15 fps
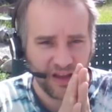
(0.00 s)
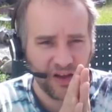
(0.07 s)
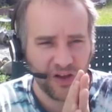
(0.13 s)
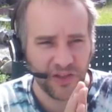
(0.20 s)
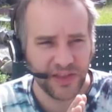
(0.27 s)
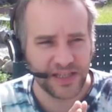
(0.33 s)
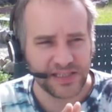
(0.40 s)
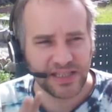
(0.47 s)

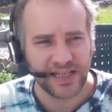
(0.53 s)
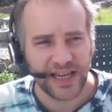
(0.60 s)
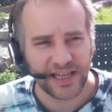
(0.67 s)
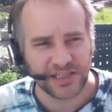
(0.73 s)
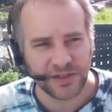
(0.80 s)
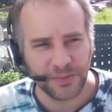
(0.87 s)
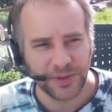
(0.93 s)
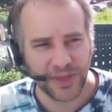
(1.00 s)
all these
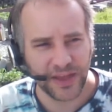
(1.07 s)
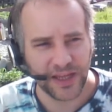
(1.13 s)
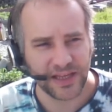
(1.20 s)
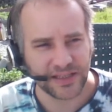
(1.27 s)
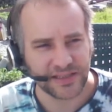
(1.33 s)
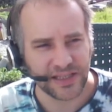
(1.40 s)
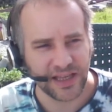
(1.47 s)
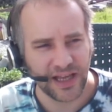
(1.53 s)
intangible
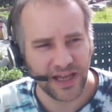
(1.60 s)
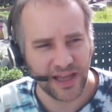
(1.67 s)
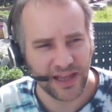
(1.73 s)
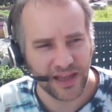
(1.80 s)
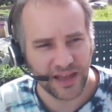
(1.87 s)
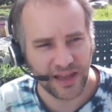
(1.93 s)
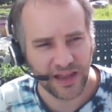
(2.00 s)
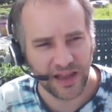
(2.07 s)
things,
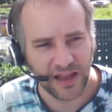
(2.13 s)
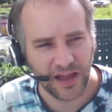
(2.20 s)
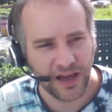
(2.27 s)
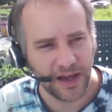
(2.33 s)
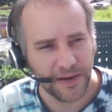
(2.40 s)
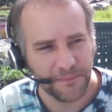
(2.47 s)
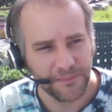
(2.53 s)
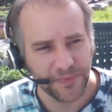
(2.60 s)

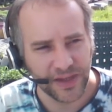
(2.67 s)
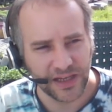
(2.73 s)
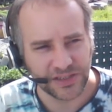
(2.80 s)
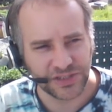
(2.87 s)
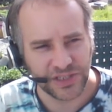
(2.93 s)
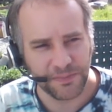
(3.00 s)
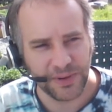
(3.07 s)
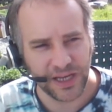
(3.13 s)

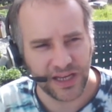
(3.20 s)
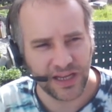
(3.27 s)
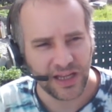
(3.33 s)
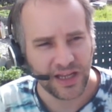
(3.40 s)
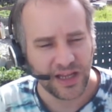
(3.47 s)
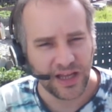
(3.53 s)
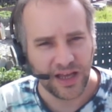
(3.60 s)
shipping,